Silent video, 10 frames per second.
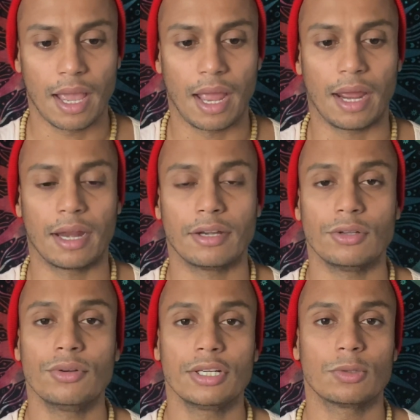And
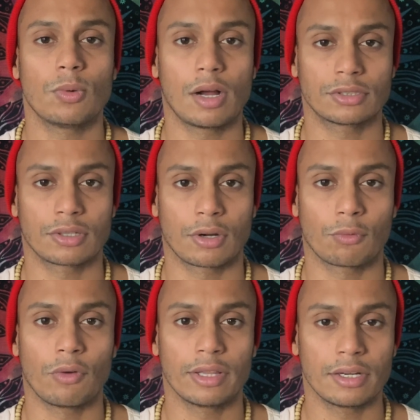you need to watch out
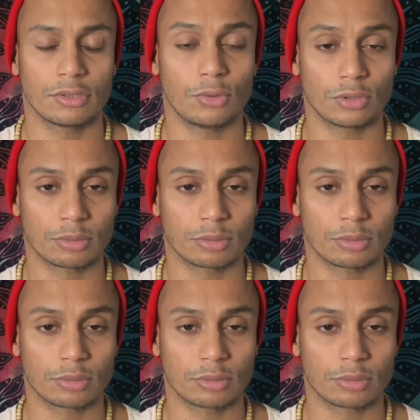whether those